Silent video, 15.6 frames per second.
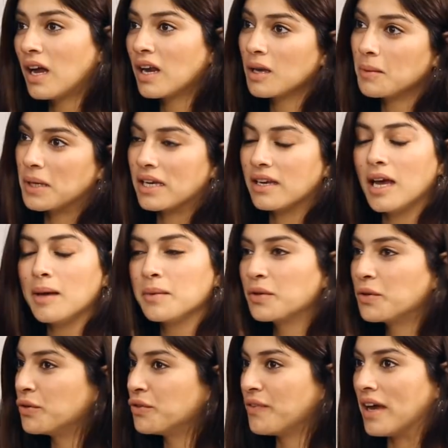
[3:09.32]
Alia Bhatt, I'm
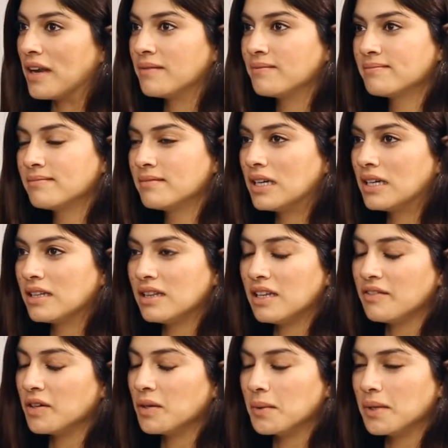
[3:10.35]
a huge fan. I
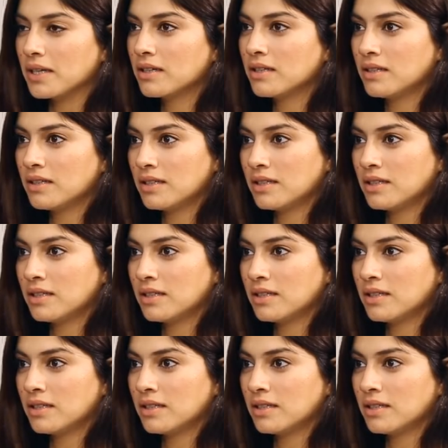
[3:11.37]
love her work.